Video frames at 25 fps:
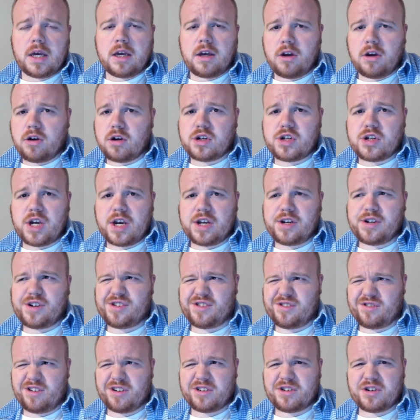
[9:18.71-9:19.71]
You could change its
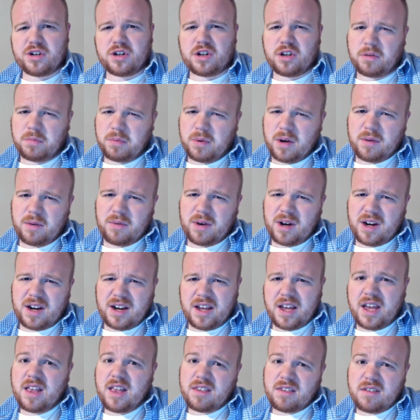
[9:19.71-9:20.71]
structure to the point where
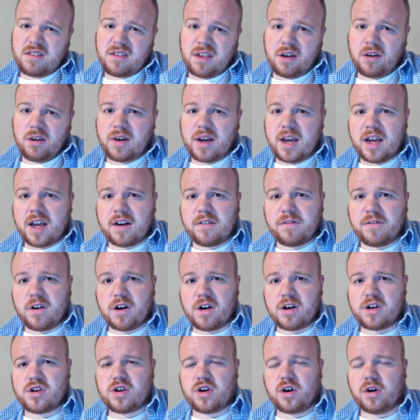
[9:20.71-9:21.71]
it's still kind of
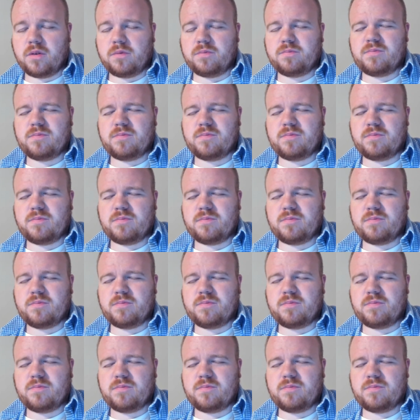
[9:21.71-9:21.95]
functional.